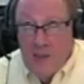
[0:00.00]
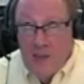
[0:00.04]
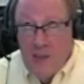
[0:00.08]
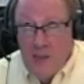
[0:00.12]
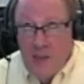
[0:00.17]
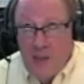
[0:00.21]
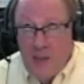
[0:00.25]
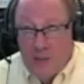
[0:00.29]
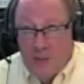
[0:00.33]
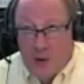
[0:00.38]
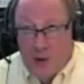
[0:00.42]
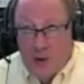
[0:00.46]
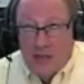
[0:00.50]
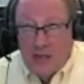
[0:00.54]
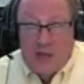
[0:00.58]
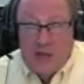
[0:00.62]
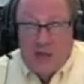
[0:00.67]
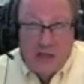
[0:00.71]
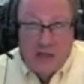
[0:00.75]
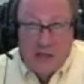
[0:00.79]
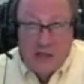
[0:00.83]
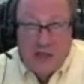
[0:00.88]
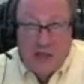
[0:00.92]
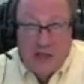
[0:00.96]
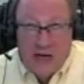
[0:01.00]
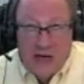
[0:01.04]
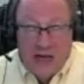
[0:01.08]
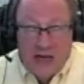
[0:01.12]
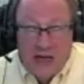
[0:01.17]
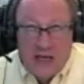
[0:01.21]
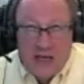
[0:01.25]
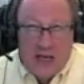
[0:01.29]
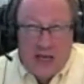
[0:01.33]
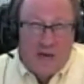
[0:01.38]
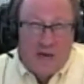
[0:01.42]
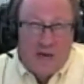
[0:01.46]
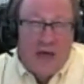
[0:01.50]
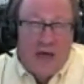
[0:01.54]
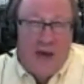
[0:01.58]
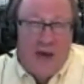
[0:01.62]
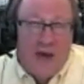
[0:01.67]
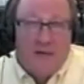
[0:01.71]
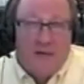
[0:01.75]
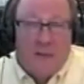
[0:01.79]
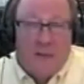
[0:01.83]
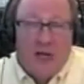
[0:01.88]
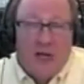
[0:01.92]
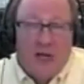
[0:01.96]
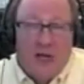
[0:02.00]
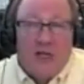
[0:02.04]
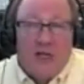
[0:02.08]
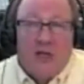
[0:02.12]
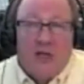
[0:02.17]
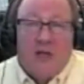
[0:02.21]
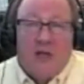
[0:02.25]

reason they need to enter that information